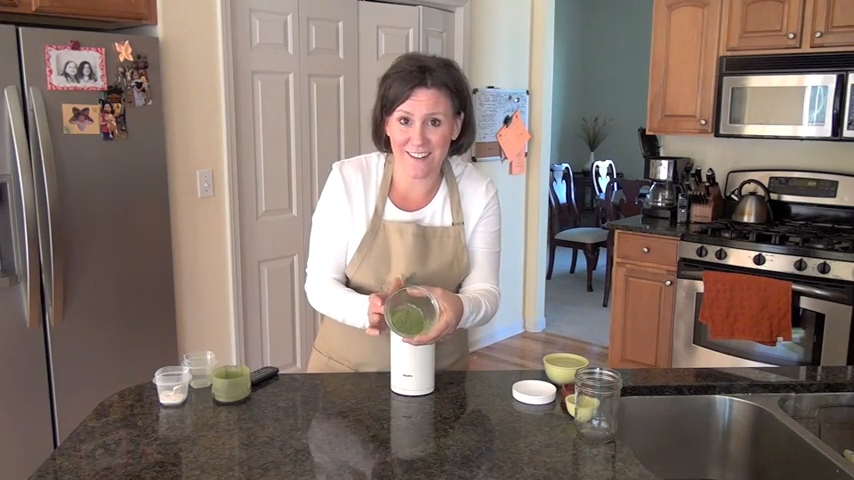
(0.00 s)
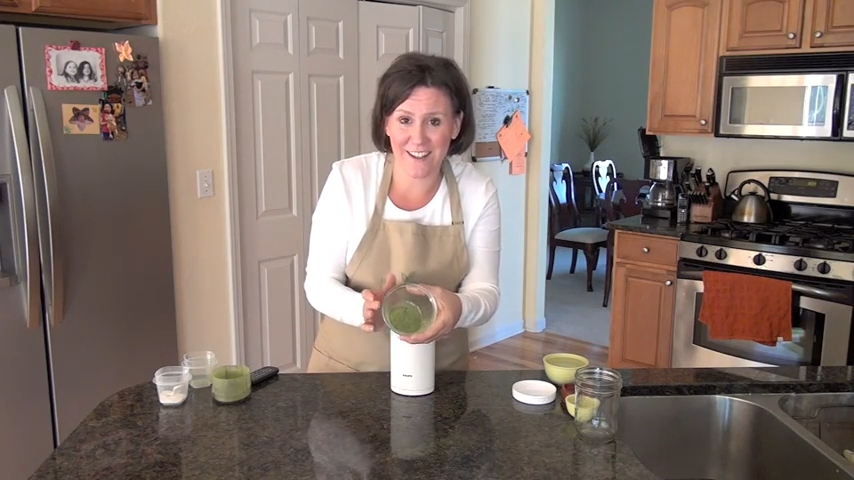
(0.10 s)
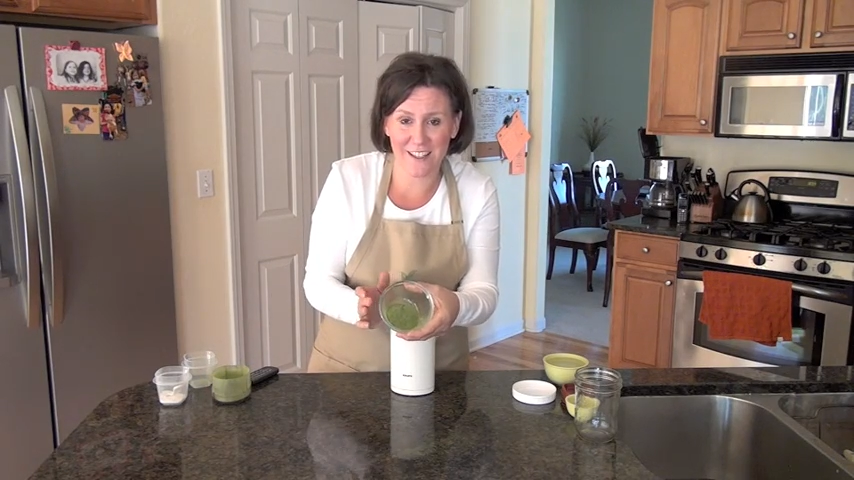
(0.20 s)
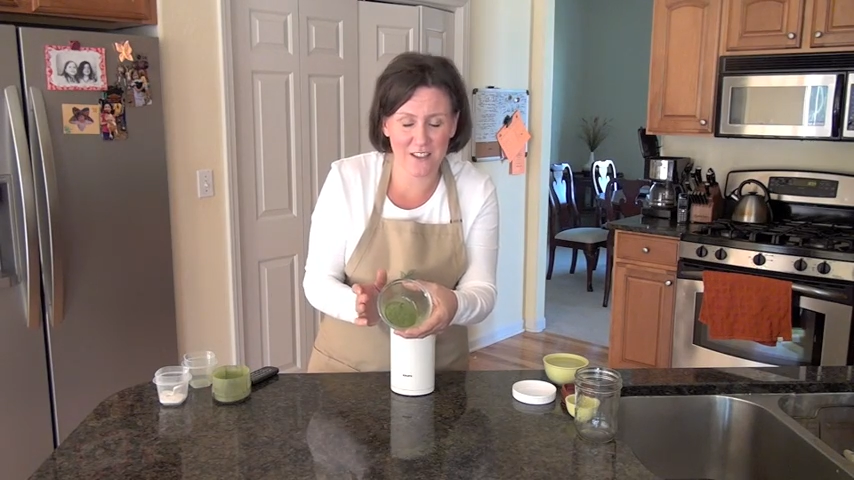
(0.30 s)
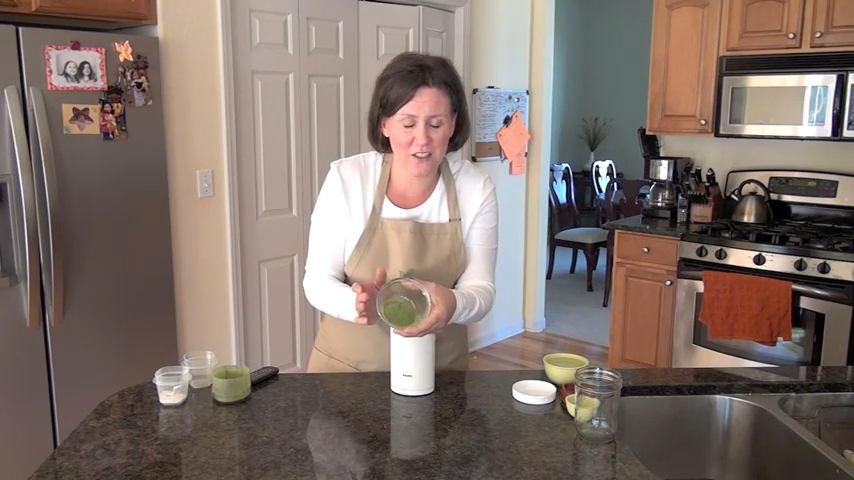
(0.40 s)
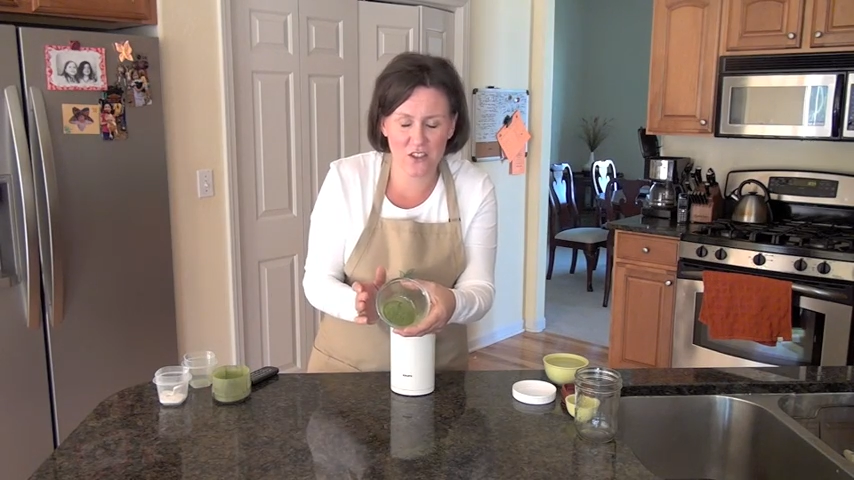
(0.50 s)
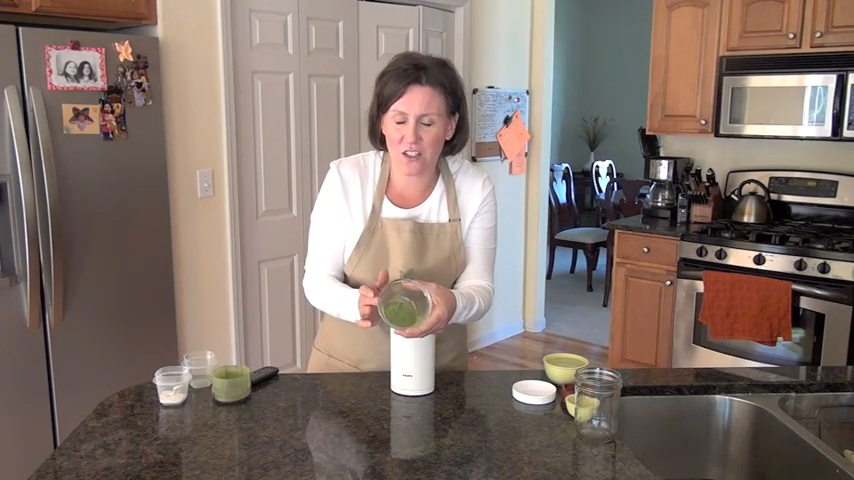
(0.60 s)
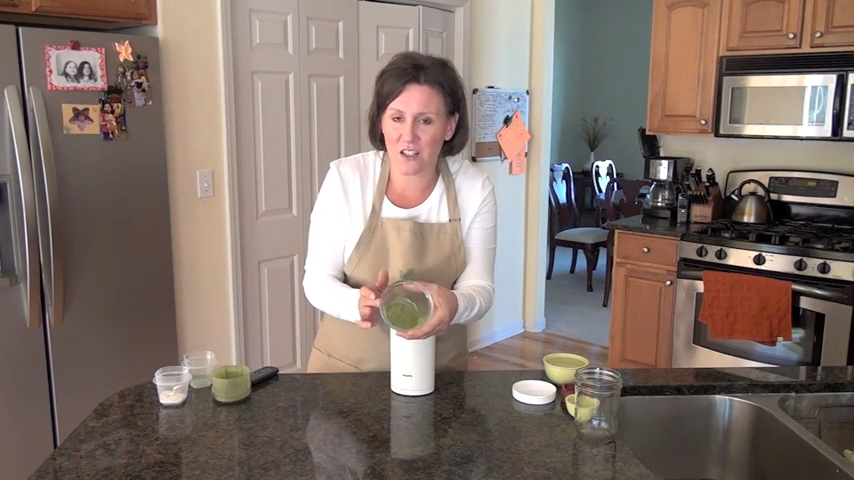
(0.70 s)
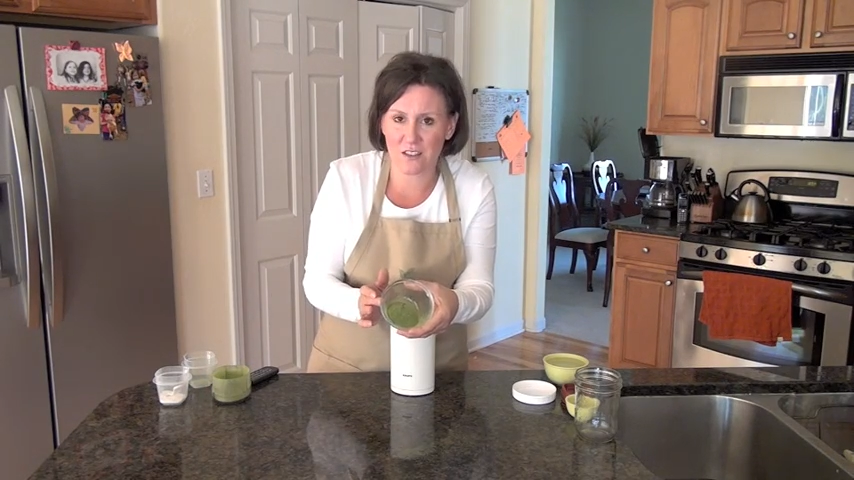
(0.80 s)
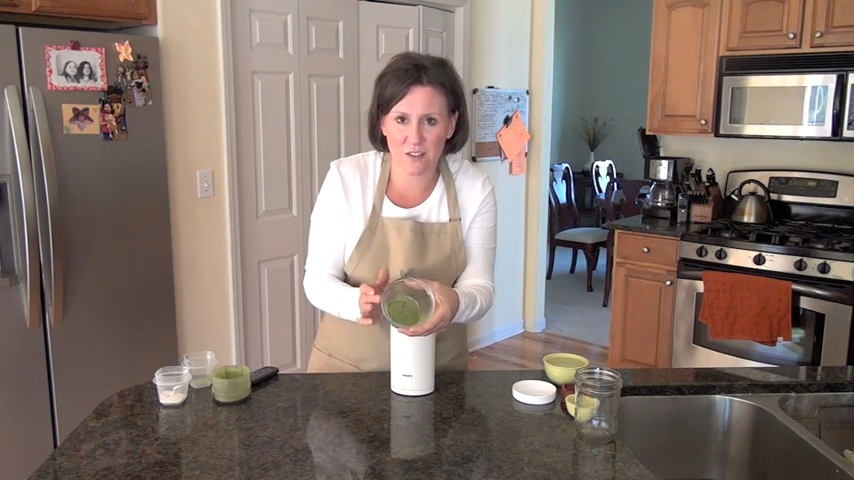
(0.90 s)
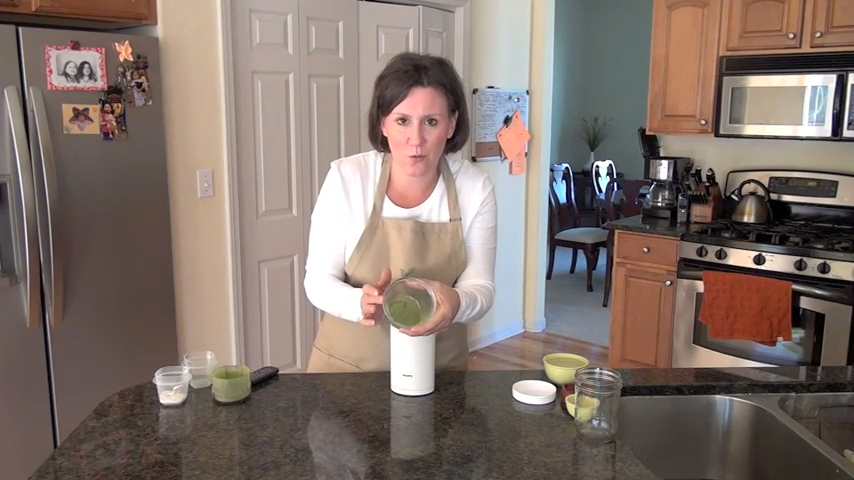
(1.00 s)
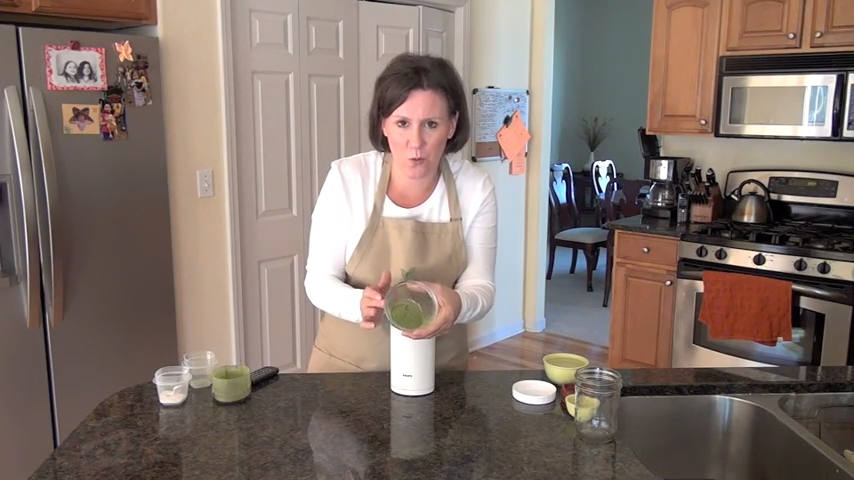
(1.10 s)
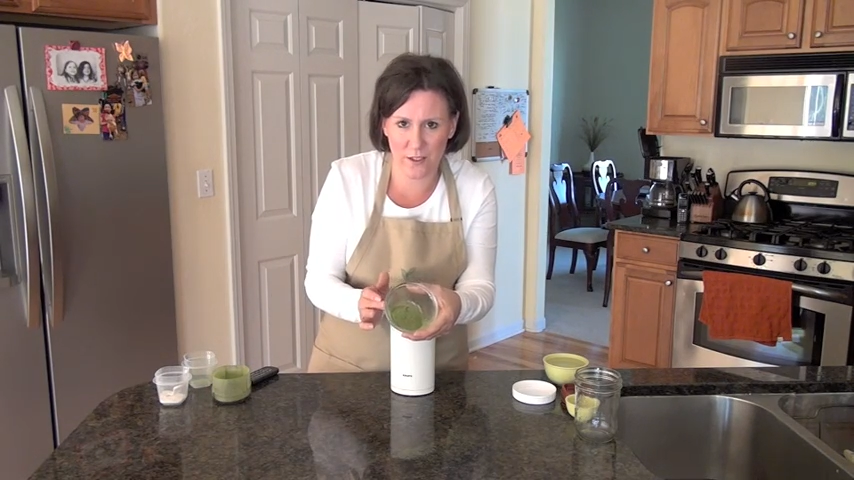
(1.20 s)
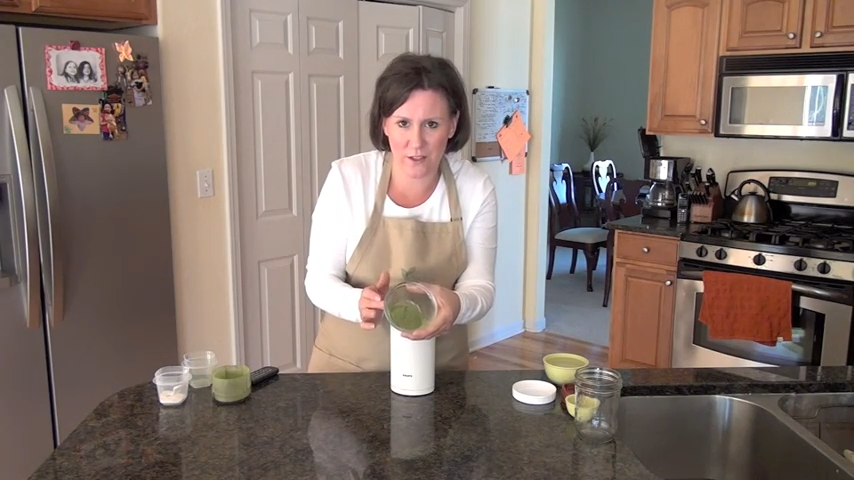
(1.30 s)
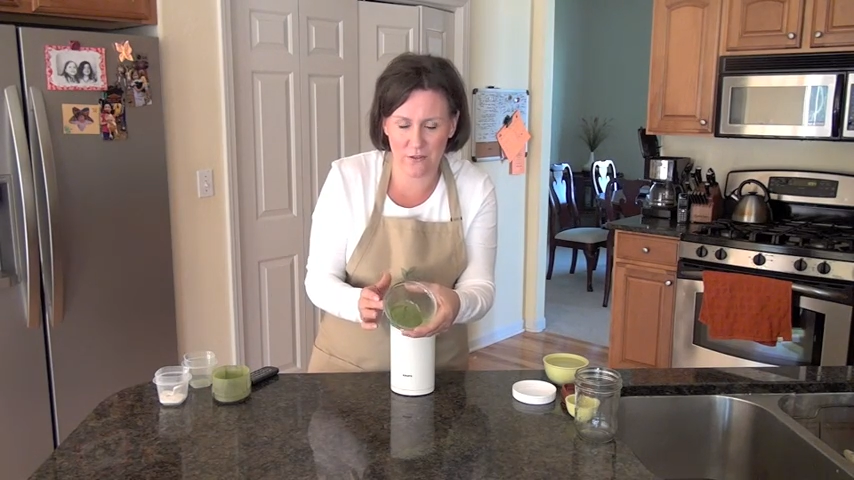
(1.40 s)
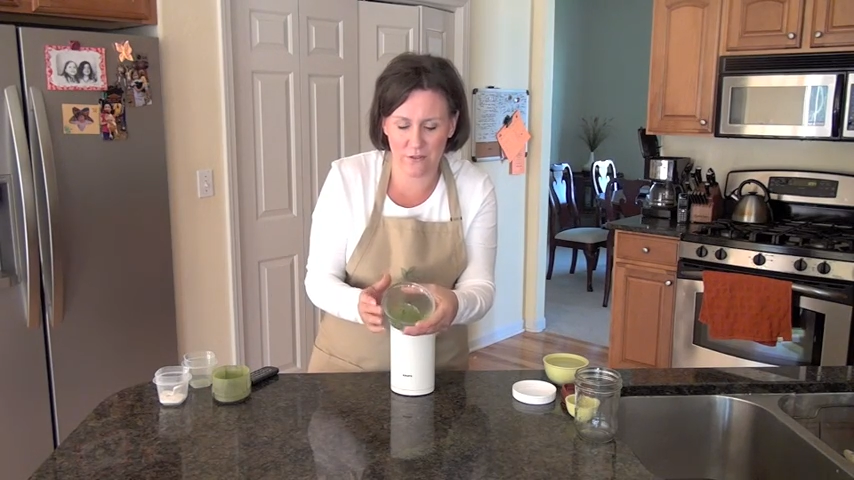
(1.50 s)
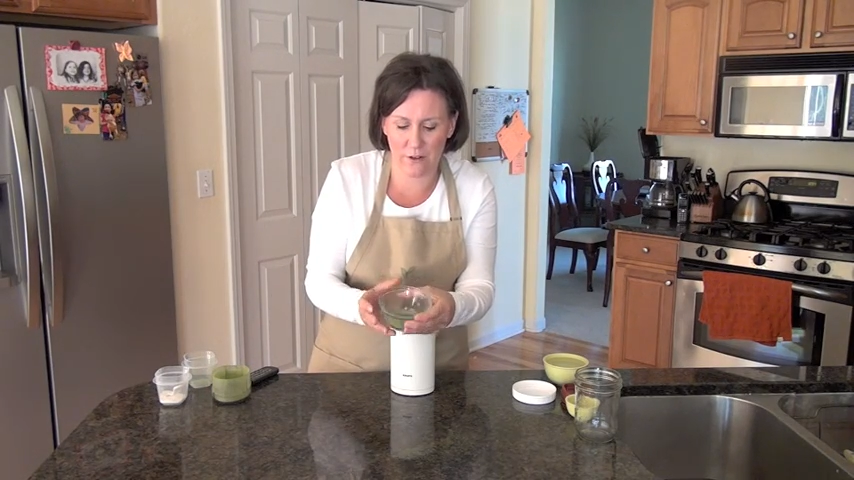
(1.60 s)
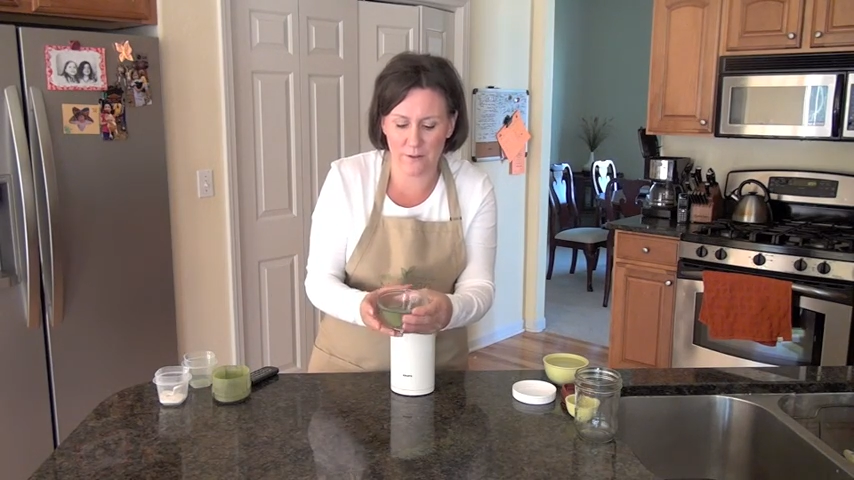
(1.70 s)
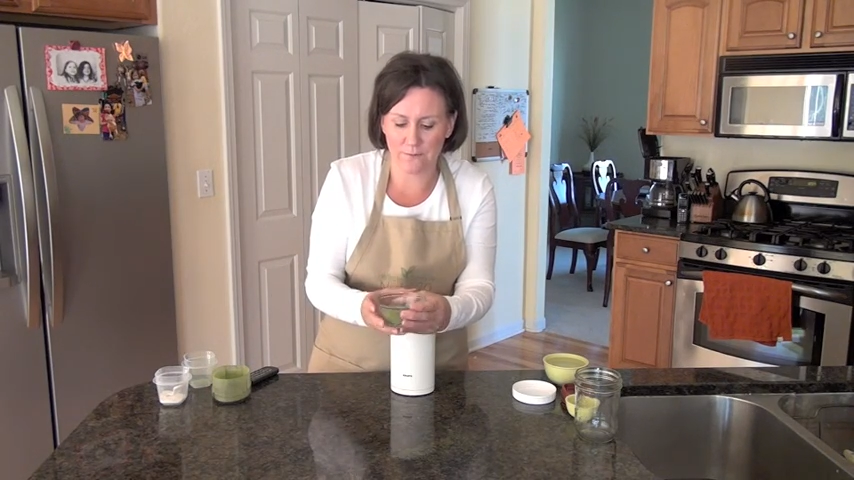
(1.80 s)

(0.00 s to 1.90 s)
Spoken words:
and it's just wonderful.